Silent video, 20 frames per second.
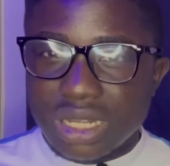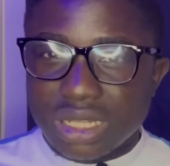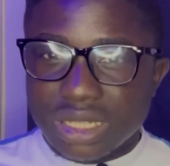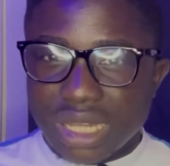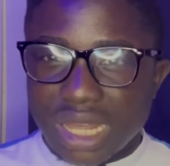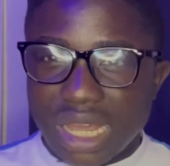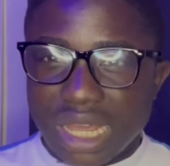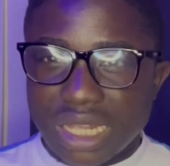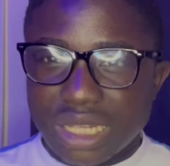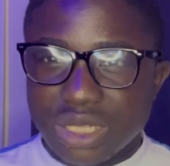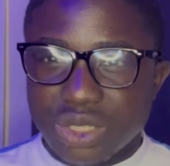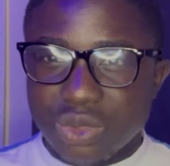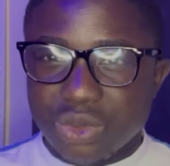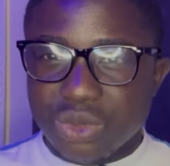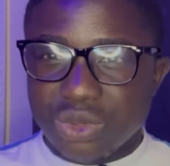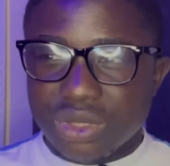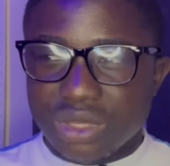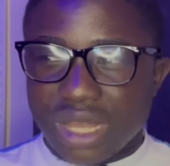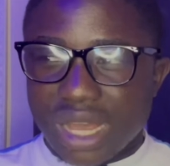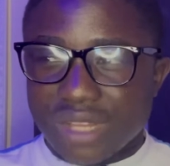Then
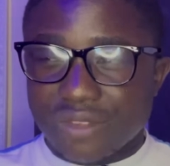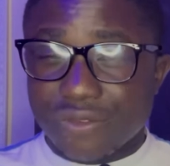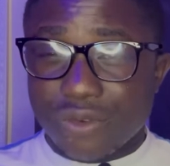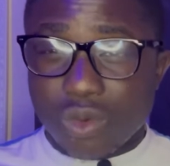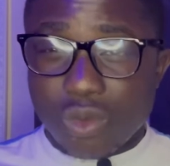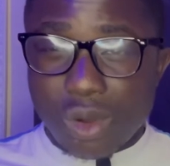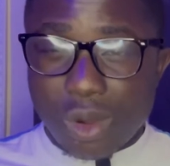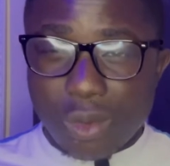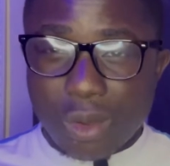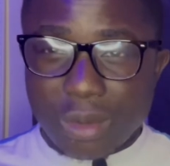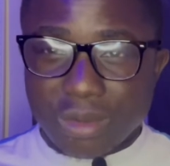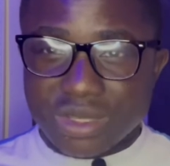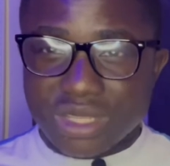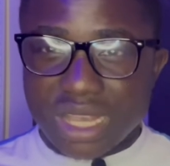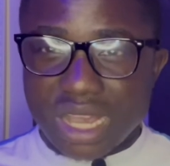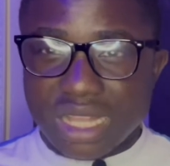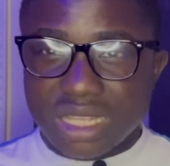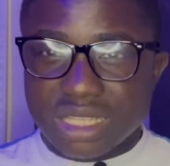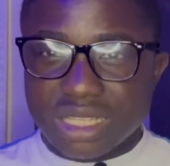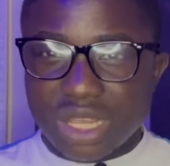that's for one
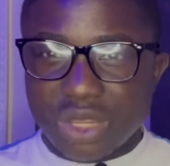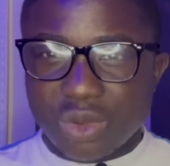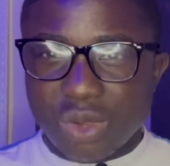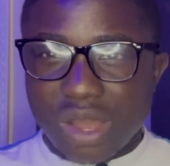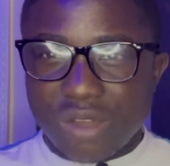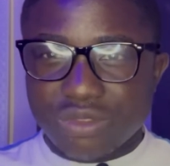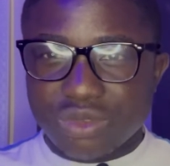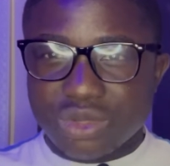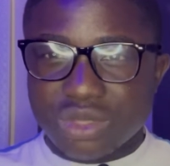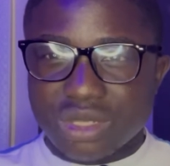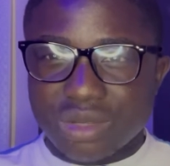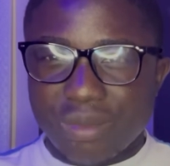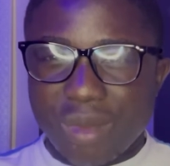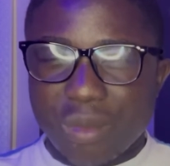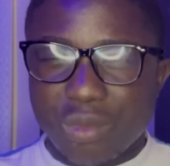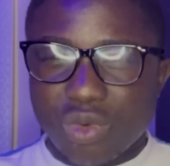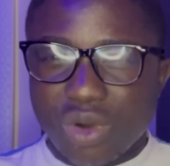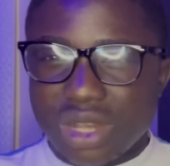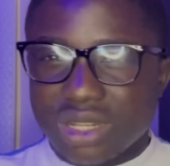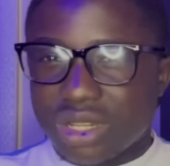website. Then you have to
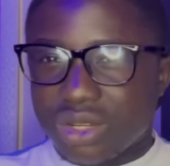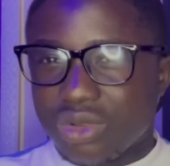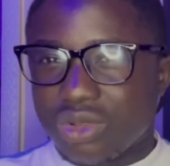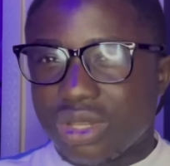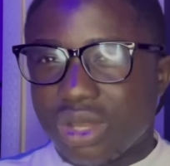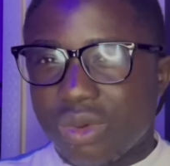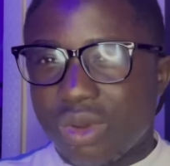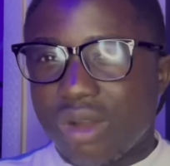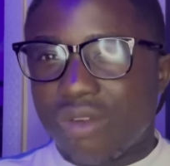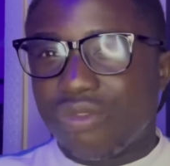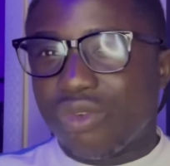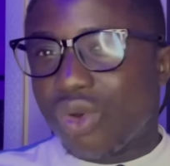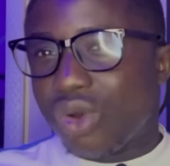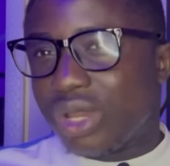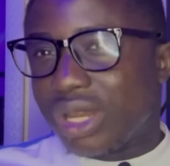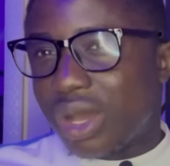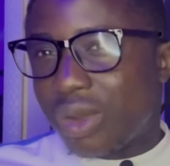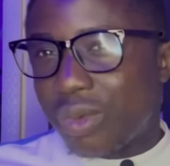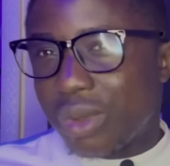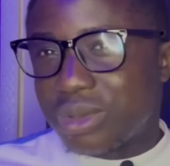memorize another one for
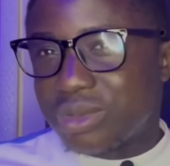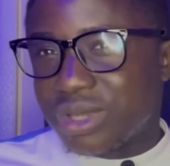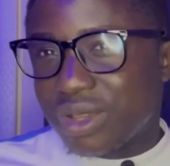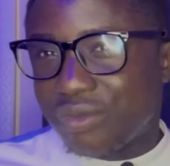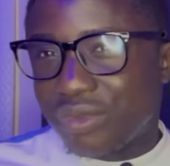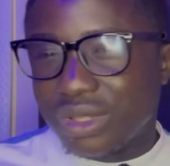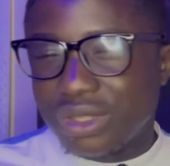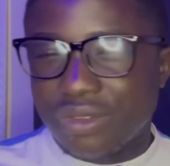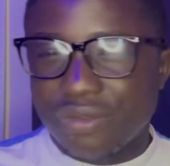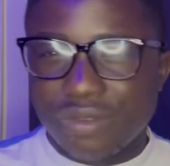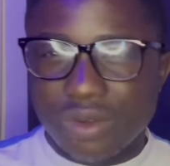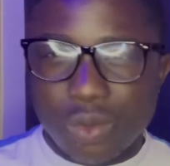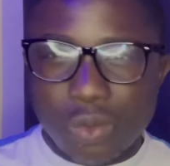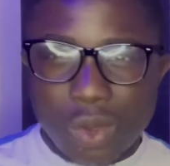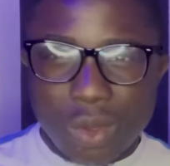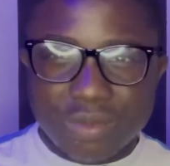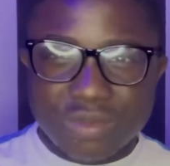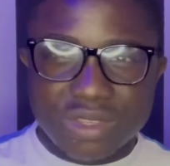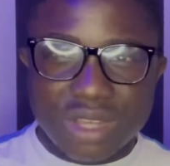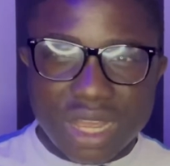another website for different
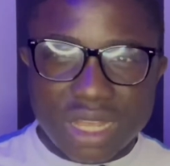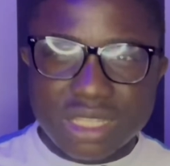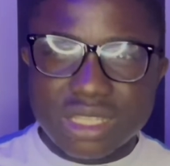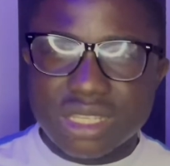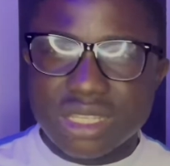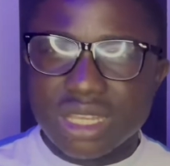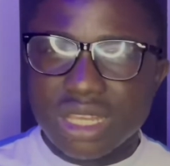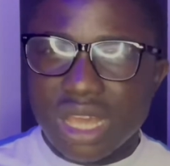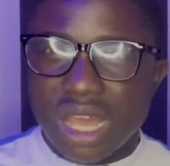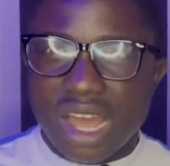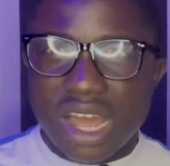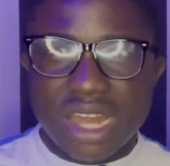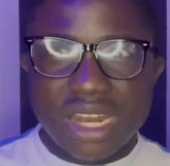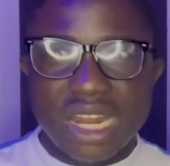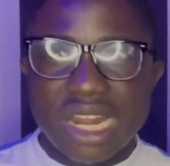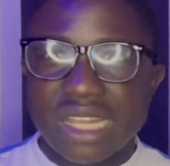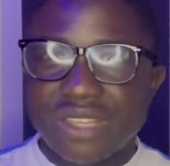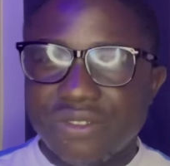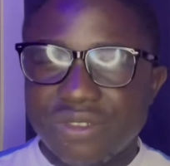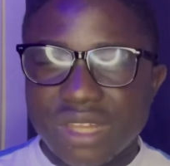websites.
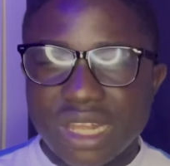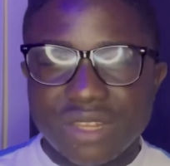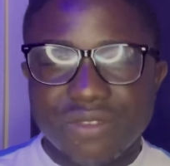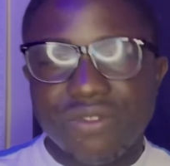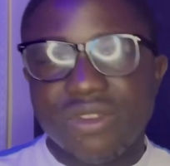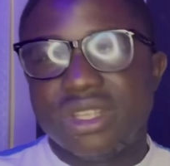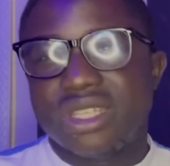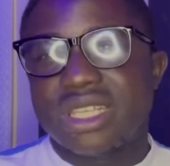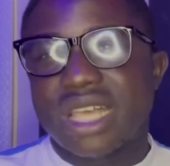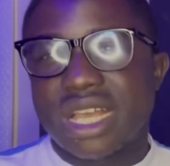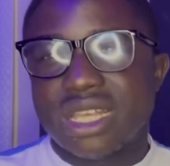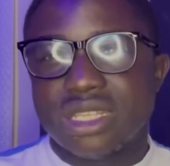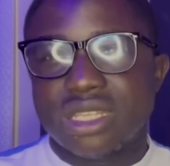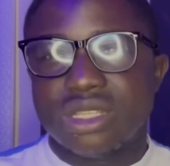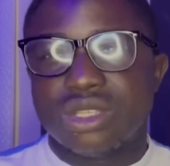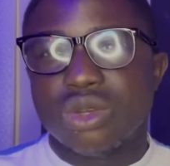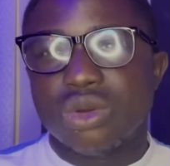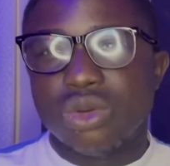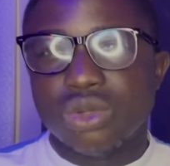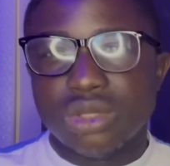Then Netflix has
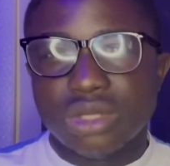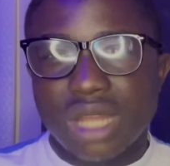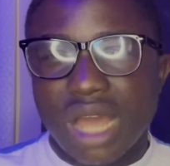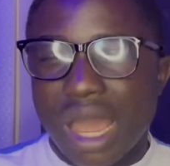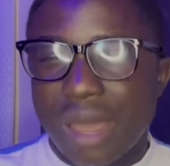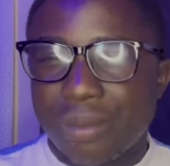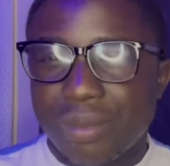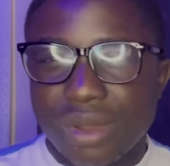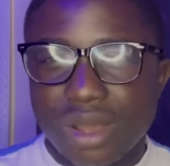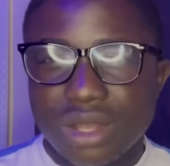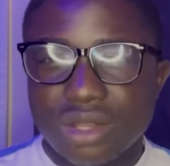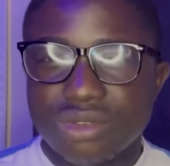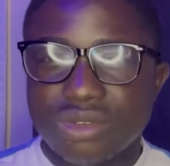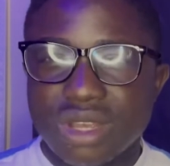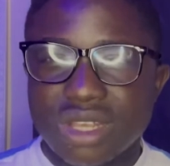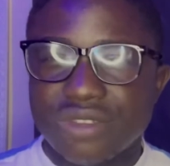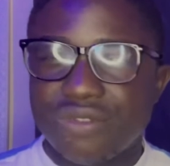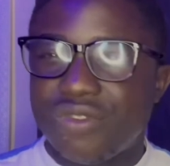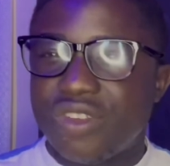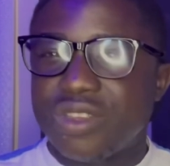its own IP
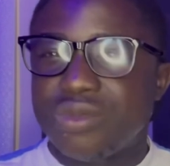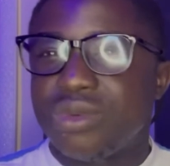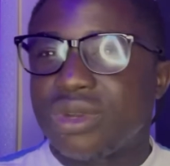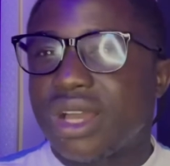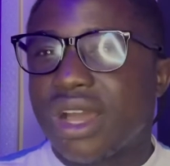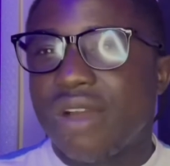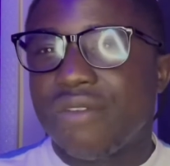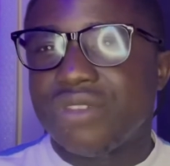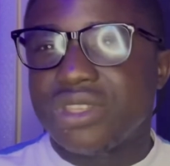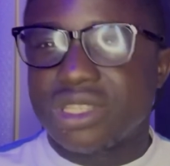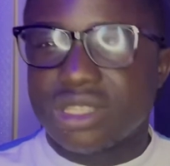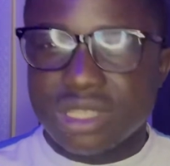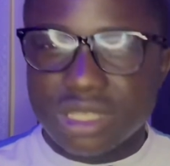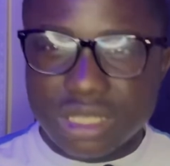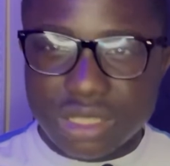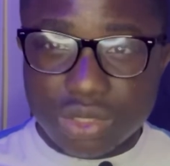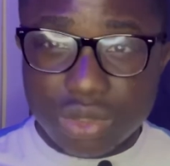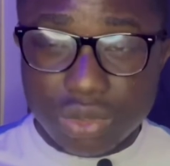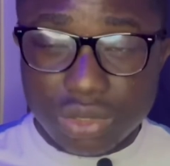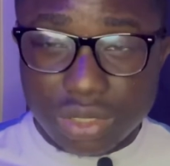address. Facebook has its
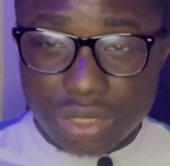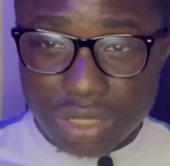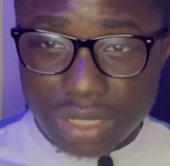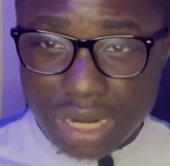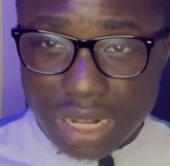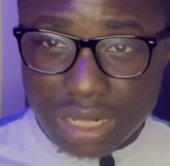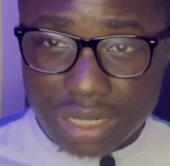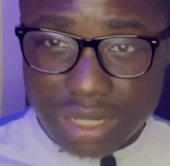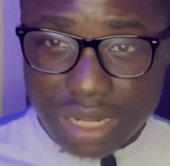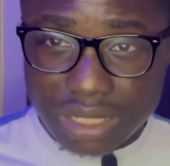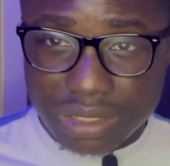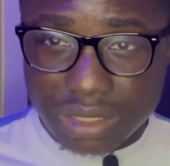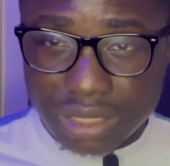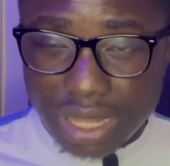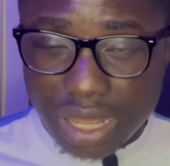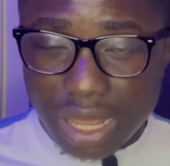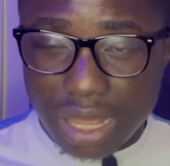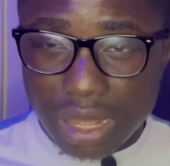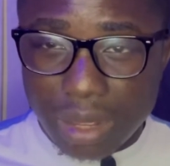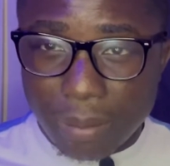own
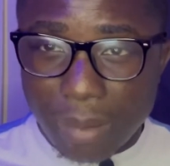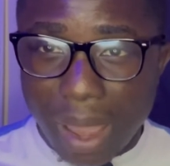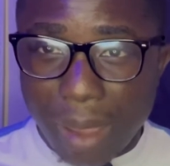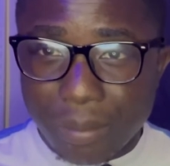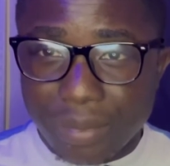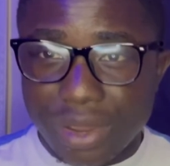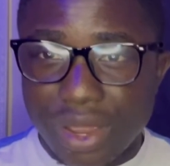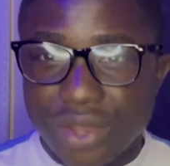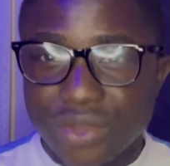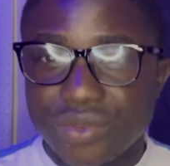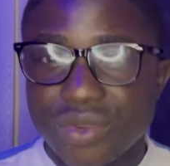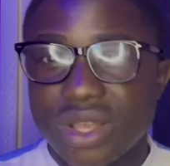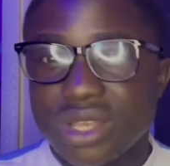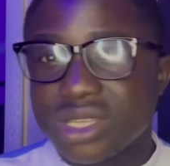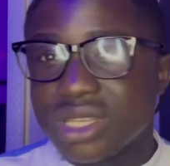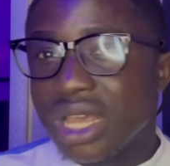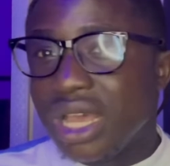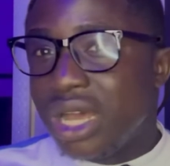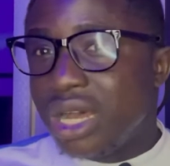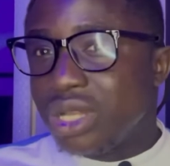IP address.